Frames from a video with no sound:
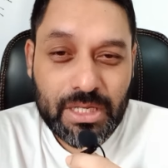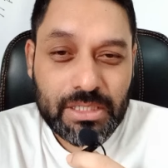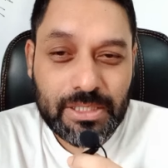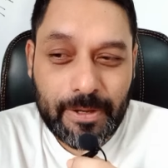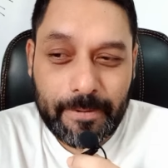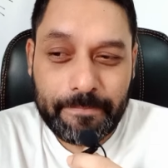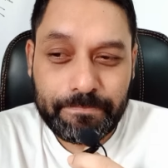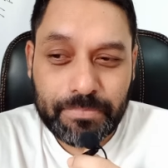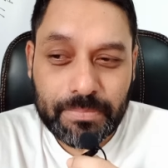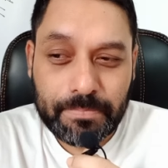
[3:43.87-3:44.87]
So
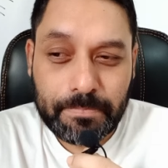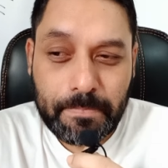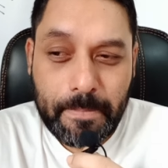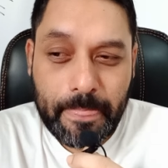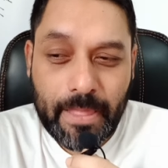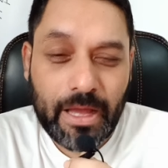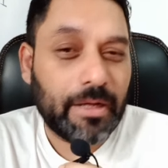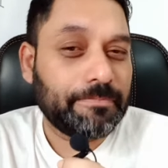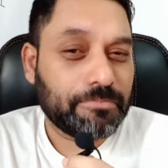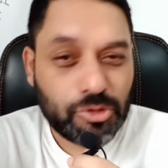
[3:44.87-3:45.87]

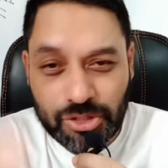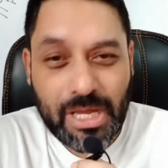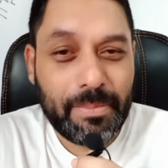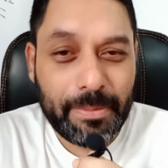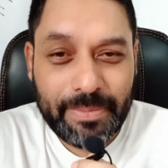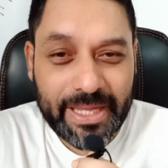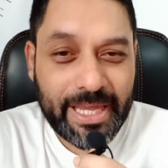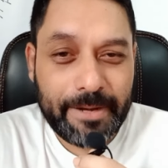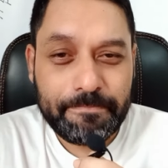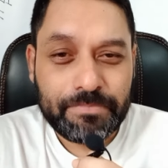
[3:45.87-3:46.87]
to sum up
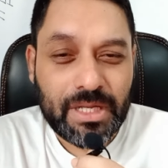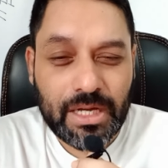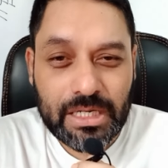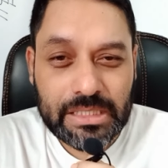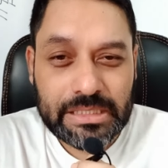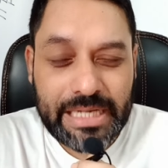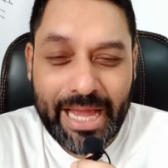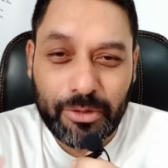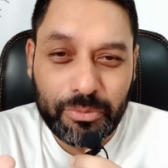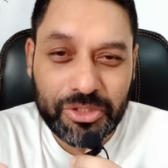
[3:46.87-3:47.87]
again,
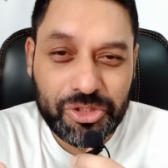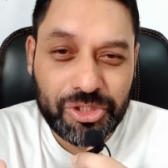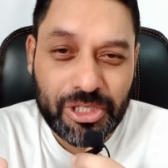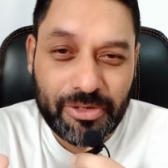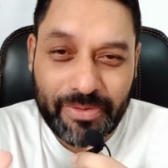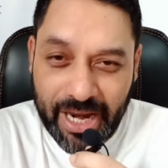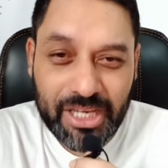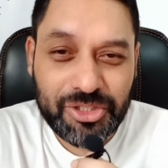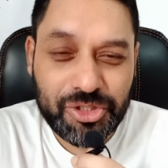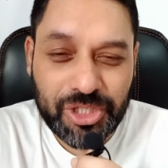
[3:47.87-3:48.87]
language
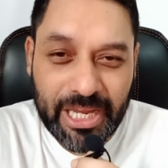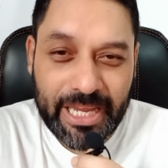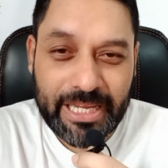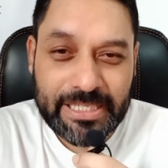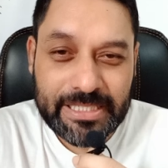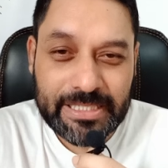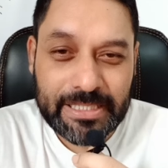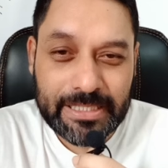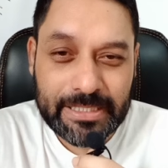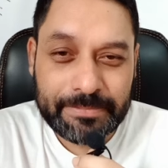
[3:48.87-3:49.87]
range is
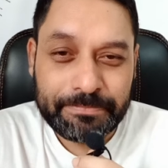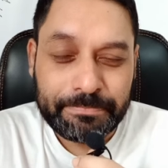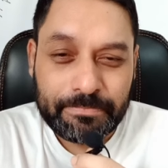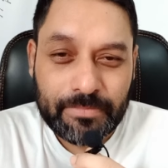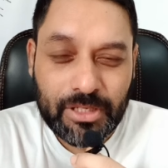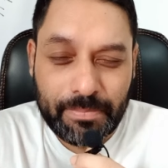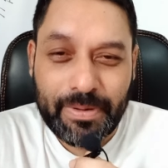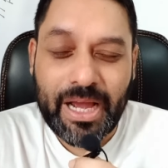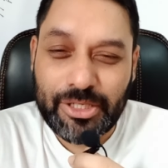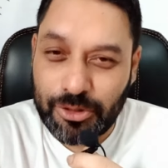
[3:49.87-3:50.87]

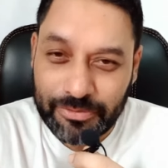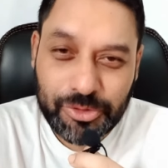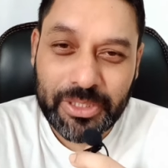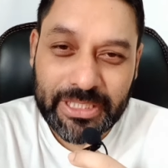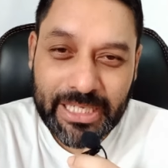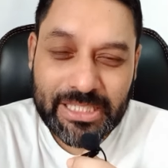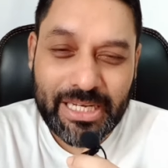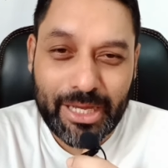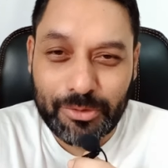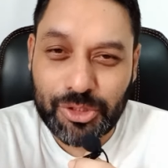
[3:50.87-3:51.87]
comprised of three things:
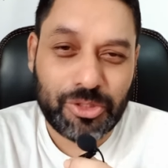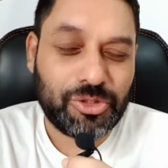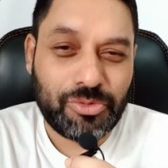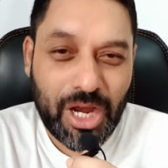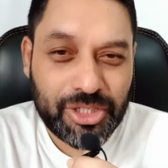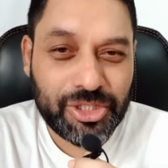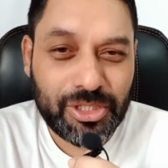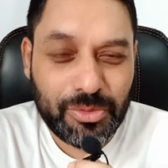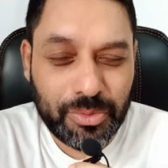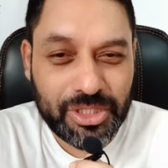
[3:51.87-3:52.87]
language
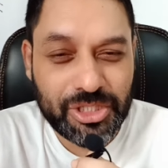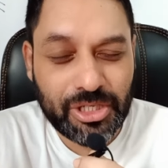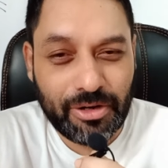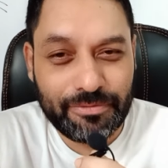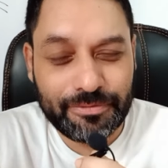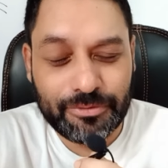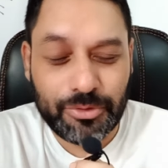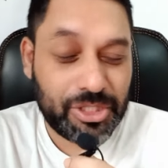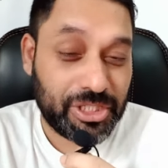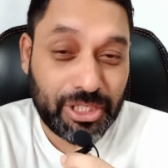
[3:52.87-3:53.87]
construction, which
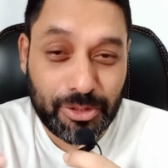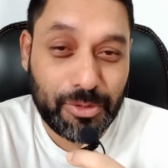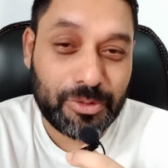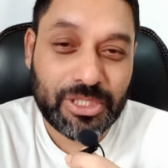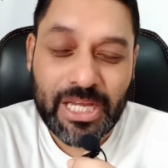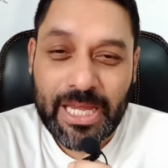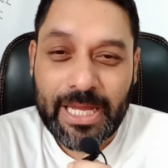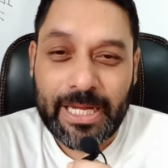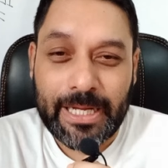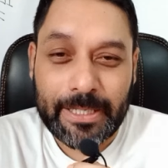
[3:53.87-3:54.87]
includes
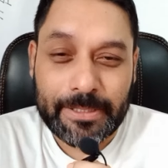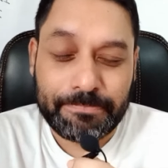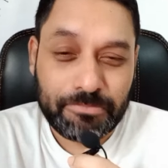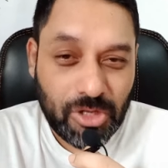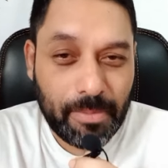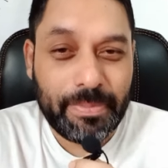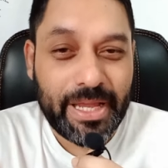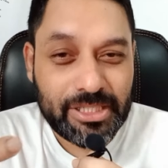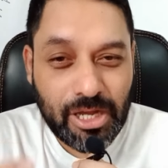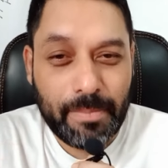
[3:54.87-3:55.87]

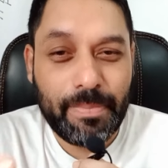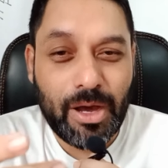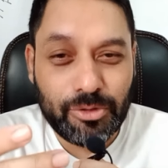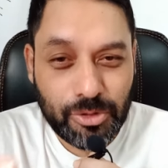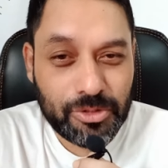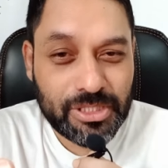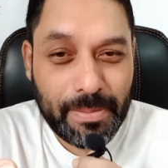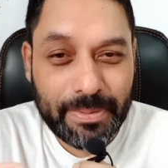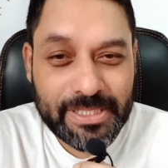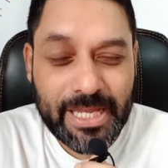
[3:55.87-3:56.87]
complex, compound, or
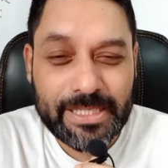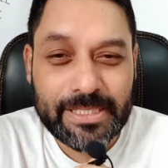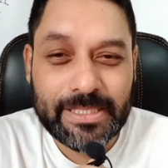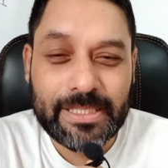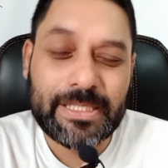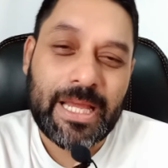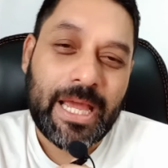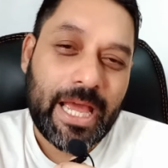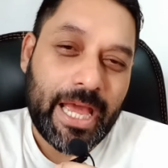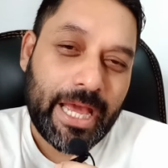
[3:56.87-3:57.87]
simple sentences,
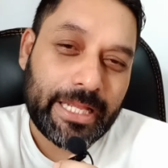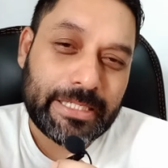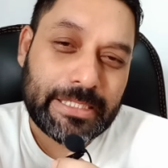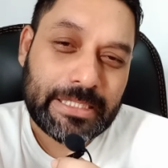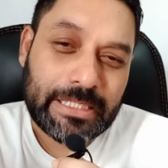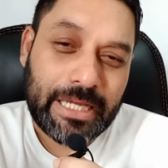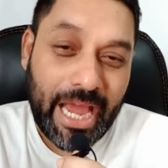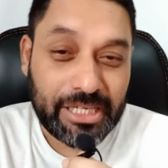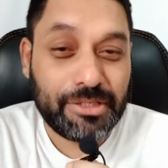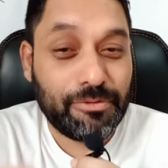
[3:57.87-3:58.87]
and
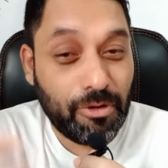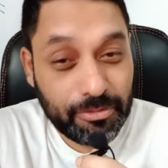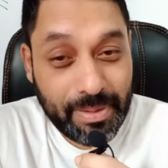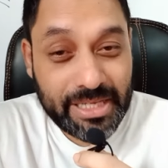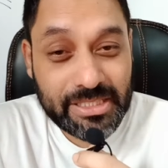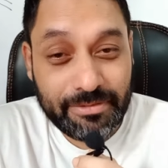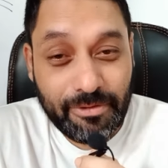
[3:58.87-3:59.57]
active or passive